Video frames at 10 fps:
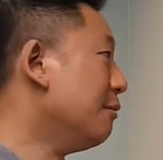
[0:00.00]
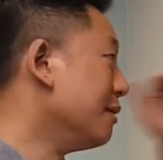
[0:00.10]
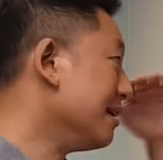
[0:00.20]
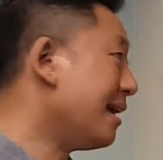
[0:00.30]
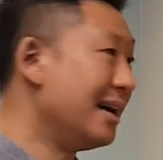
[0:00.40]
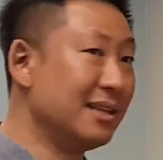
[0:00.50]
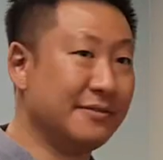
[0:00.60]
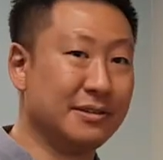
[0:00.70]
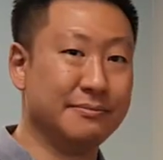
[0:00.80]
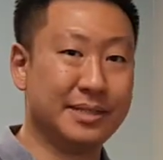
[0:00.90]
where your eye
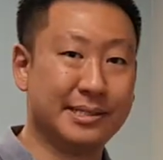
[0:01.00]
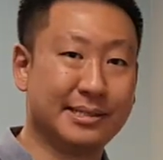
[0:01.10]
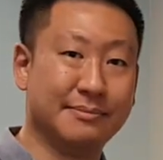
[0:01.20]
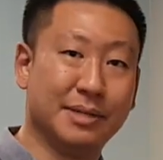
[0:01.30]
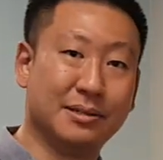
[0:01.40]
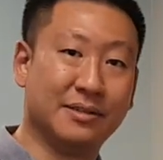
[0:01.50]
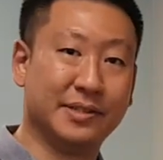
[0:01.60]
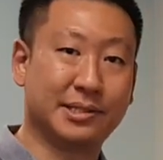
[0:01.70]
level meets the middle of the